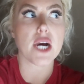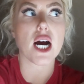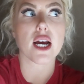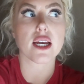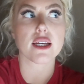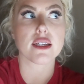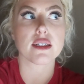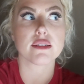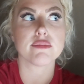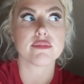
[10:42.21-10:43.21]

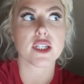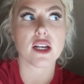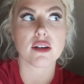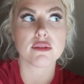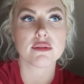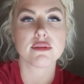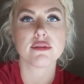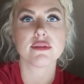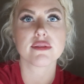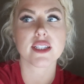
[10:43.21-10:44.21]
I, you know,
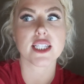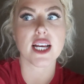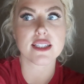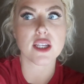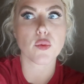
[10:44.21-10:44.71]
yes,